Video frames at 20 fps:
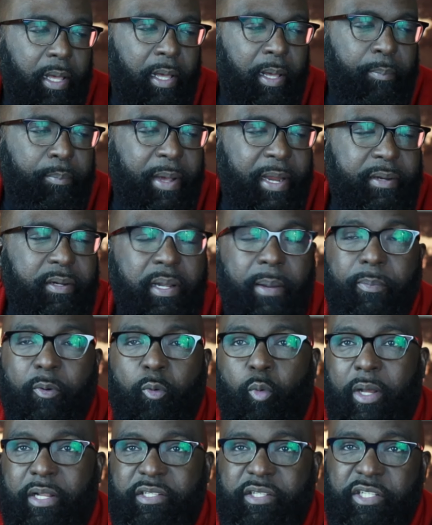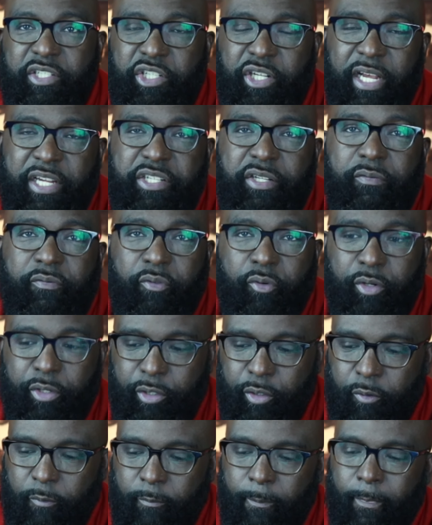my number one suggestion for
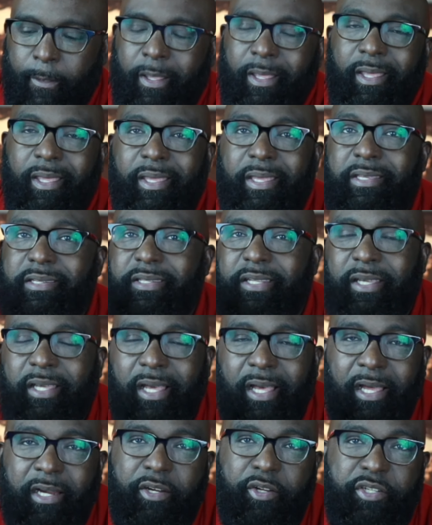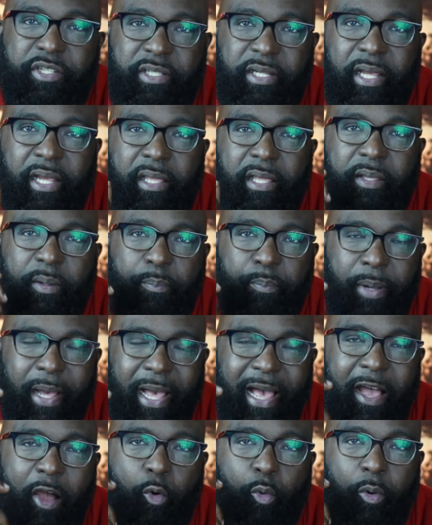you is to understand the
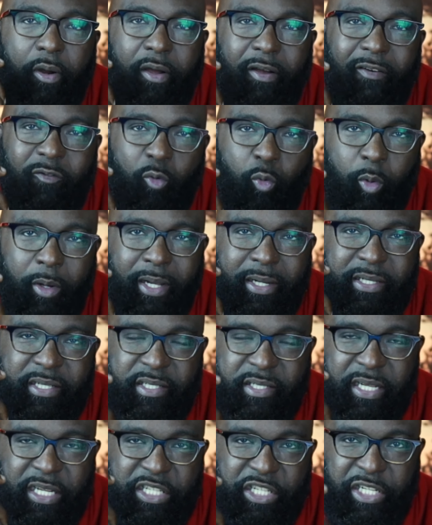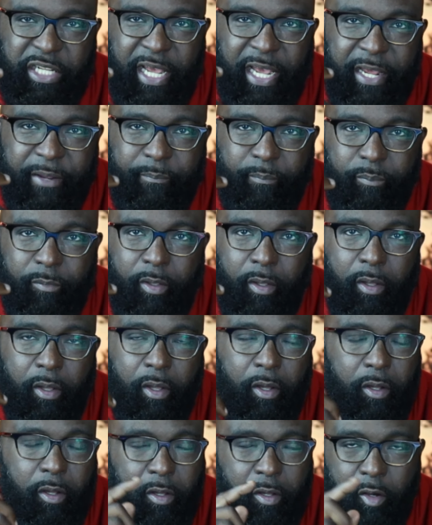power of 168.
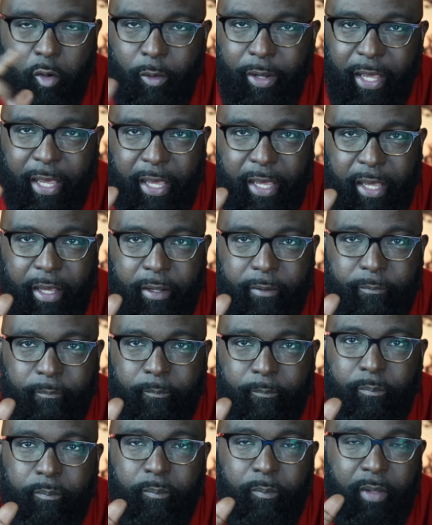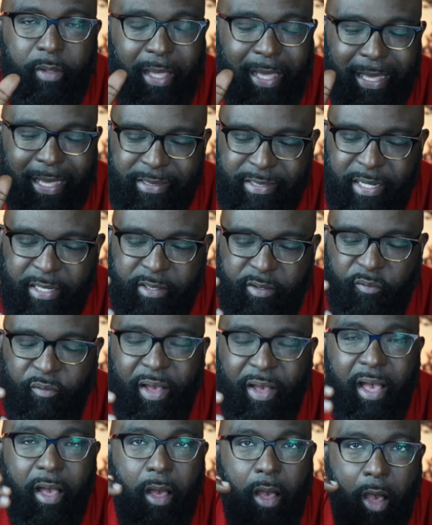Go ahead.
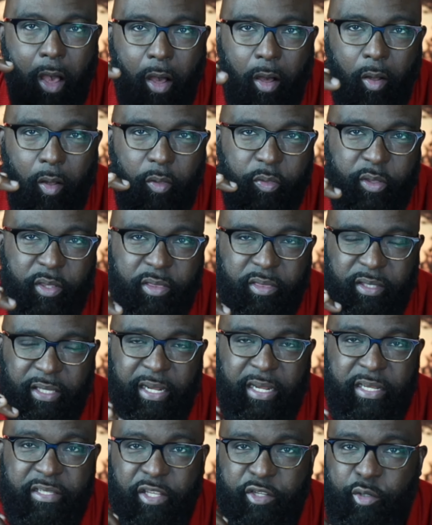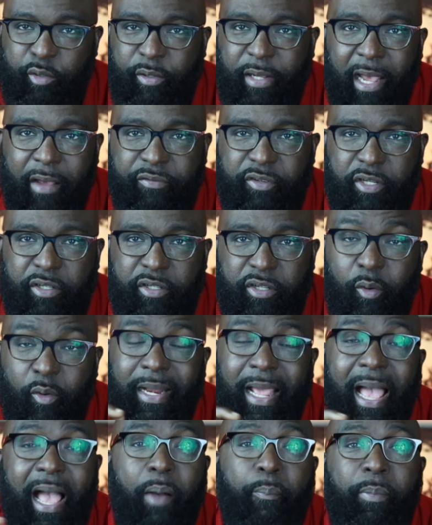Identify all the things that you have to do
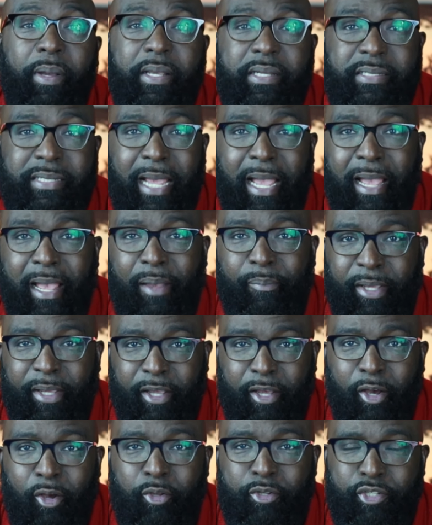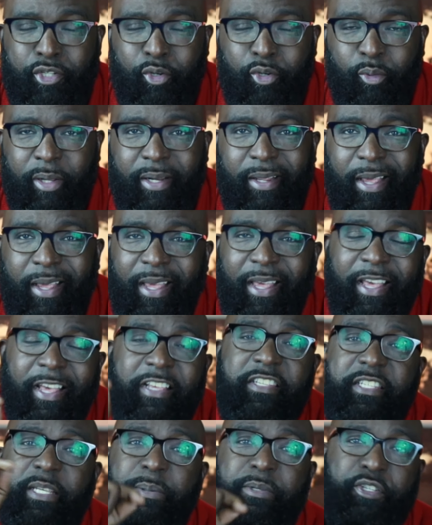and how much time it goes to it.
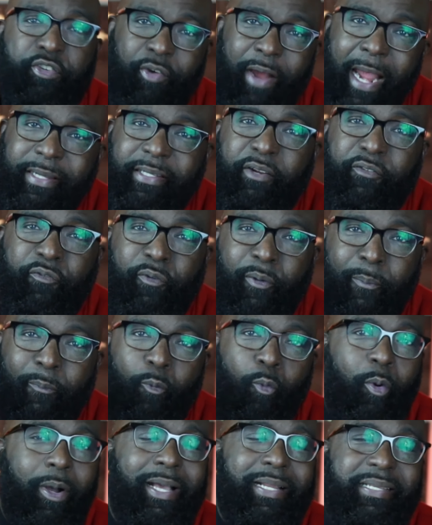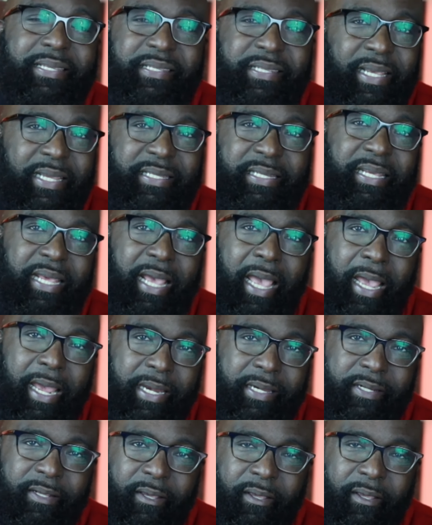Subtract it from 168